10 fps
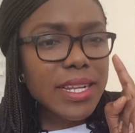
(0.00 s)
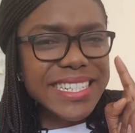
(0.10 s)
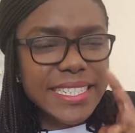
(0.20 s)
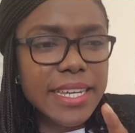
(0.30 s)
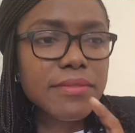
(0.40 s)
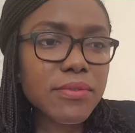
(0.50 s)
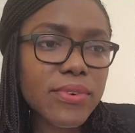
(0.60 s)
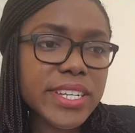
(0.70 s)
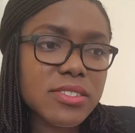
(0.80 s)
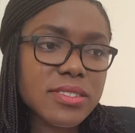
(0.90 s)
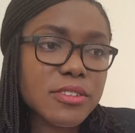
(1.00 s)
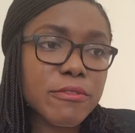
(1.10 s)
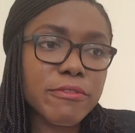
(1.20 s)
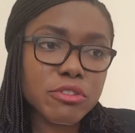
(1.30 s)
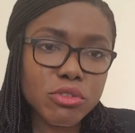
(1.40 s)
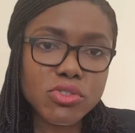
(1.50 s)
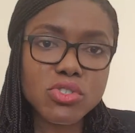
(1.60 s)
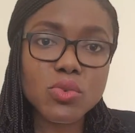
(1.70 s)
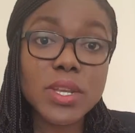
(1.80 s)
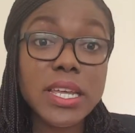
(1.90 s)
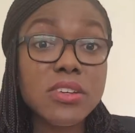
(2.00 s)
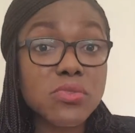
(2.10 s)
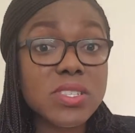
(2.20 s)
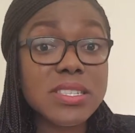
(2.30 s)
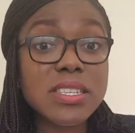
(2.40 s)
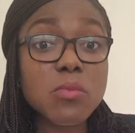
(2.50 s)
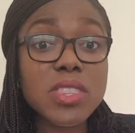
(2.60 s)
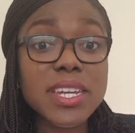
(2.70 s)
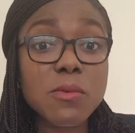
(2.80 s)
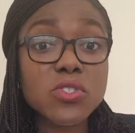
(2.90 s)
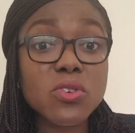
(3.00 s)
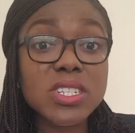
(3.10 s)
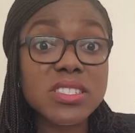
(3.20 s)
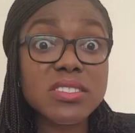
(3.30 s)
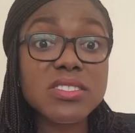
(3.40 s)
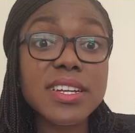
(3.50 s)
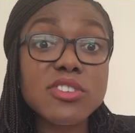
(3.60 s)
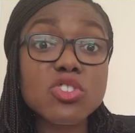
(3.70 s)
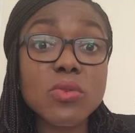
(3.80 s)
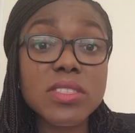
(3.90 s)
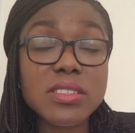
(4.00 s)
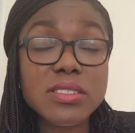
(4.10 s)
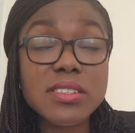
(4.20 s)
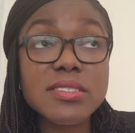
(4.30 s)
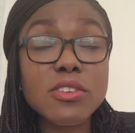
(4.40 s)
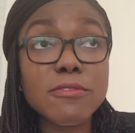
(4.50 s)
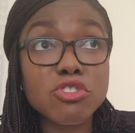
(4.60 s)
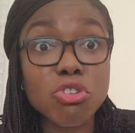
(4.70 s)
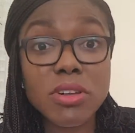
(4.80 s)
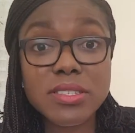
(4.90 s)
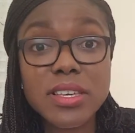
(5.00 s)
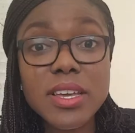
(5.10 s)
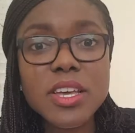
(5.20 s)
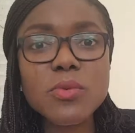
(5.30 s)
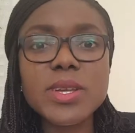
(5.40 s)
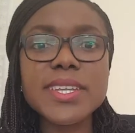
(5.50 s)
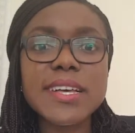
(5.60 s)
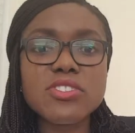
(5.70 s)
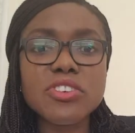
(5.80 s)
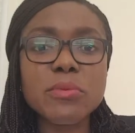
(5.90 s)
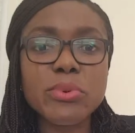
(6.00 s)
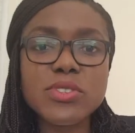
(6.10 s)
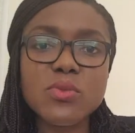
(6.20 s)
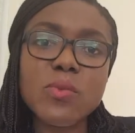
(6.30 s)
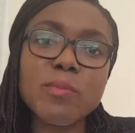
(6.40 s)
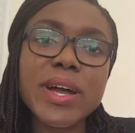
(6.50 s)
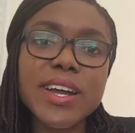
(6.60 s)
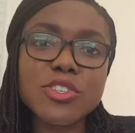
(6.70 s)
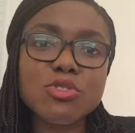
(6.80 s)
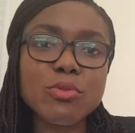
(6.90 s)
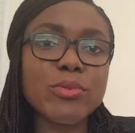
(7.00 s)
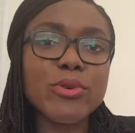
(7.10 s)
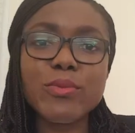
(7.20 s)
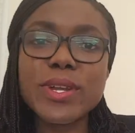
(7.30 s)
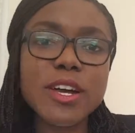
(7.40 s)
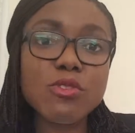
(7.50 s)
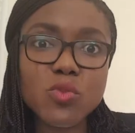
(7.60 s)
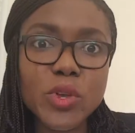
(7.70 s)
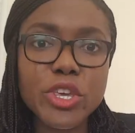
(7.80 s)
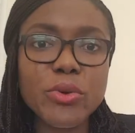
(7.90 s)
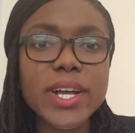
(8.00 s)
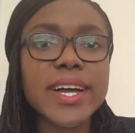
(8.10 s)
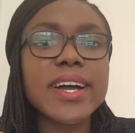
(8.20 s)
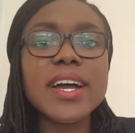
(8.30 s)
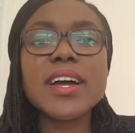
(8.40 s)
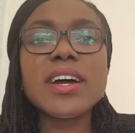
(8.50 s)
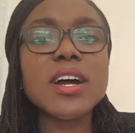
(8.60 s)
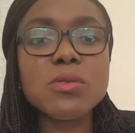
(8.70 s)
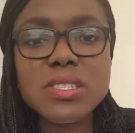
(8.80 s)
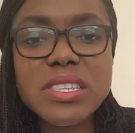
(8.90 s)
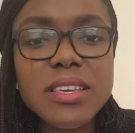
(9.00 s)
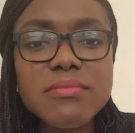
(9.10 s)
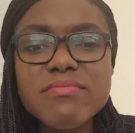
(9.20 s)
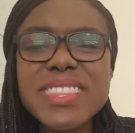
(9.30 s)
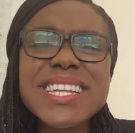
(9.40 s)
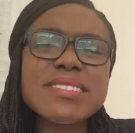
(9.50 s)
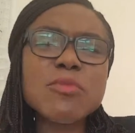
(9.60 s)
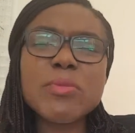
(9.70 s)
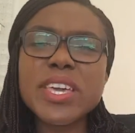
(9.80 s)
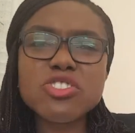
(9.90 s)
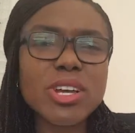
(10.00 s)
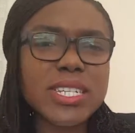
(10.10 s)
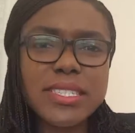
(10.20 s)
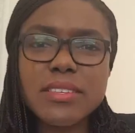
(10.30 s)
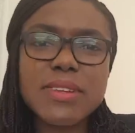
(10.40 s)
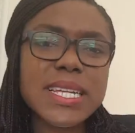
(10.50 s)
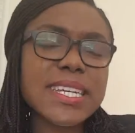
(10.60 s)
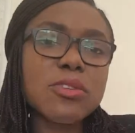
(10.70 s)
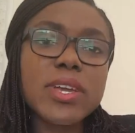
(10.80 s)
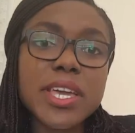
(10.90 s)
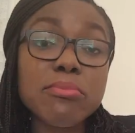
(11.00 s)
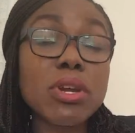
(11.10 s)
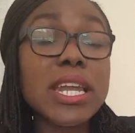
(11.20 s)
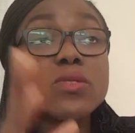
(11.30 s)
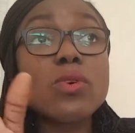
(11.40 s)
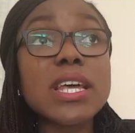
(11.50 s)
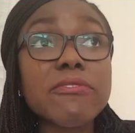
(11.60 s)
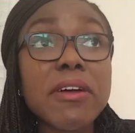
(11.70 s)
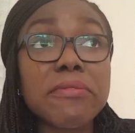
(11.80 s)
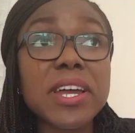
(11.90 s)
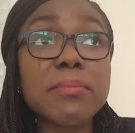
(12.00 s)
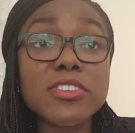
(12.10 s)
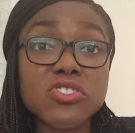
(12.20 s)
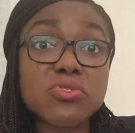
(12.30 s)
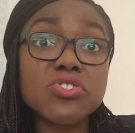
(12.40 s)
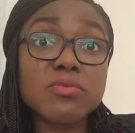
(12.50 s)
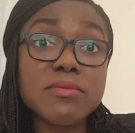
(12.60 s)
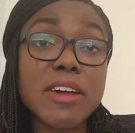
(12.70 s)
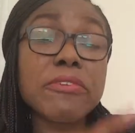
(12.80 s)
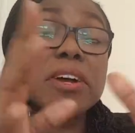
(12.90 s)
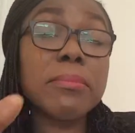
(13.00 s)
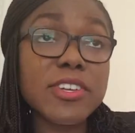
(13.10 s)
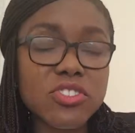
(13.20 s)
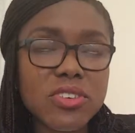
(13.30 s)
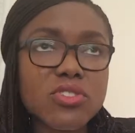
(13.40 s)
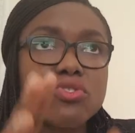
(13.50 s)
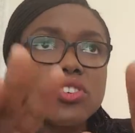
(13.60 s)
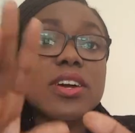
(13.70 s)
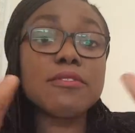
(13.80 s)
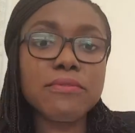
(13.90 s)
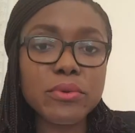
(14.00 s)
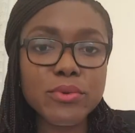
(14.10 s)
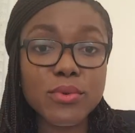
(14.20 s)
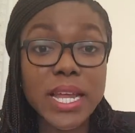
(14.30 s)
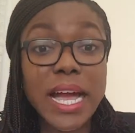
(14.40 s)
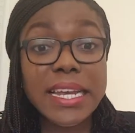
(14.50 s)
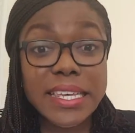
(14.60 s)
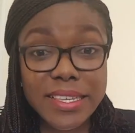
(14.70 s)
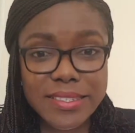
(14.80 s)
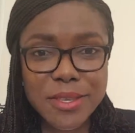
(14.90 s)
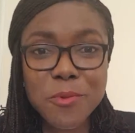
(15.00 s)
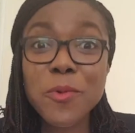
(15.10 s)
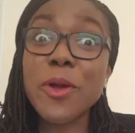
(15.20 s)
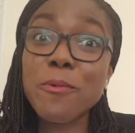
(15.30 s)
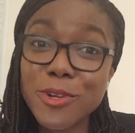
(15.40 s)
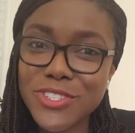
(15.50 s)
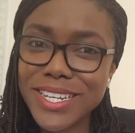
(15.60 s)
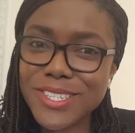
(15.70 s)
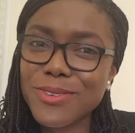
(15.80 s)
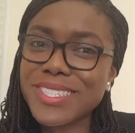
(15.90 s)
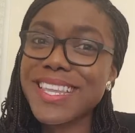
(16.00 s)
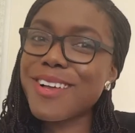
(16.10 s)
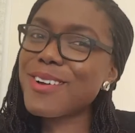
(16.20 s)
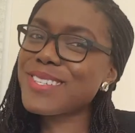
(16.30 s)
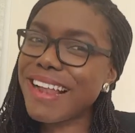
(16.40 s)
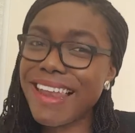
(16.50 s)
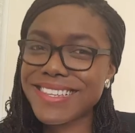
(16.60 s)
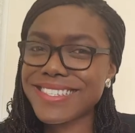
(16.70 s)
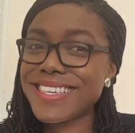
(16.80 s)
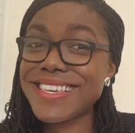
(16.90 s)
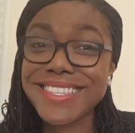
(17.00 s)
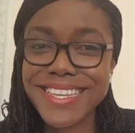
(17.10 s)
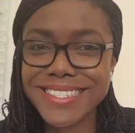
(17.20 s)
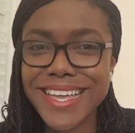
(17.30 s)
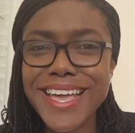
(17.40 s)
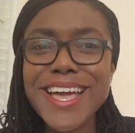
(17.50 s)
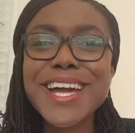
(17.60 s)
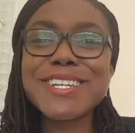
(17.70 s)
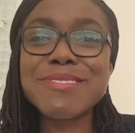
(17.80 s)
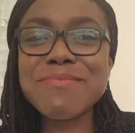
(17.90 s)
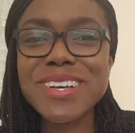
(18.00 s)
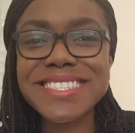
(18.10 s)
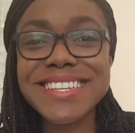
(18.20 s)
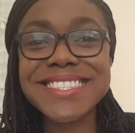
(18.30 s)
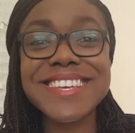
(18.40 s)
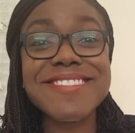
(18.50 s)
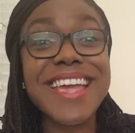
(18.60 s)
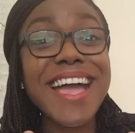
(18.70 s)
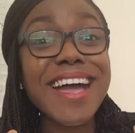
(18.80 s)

Never find yourself not sowing. It was the same way that I was unintentionally sowing the seeds of junks when as a young person back at home or when I was way younger, I would say, let mommy enjoy the TV, let her not get bored, let's watch African magic, so she, African magic so she can feel good. And yes, we were watching it until I got a class years later during master's degree.